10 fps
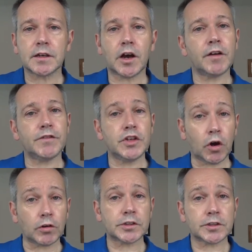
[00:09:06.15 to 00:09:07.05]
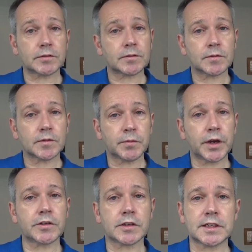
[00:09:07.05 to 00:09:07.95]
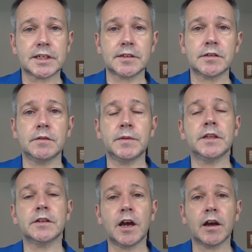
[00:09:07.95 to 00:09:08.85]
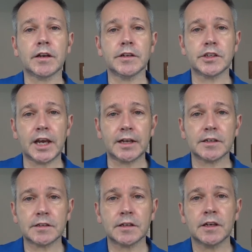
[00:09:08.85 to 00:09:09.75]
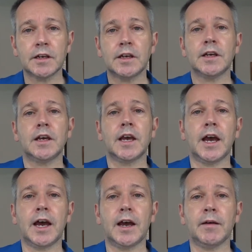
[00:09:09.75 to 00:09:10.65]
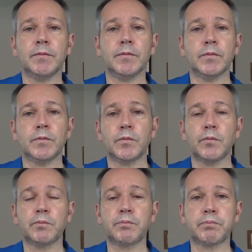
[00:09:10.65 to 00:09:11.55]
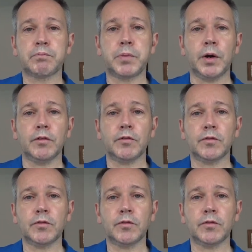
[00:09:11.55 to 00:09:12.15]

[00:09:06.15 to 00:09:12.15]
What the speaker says: I've not personally tested them in the dark as yet, but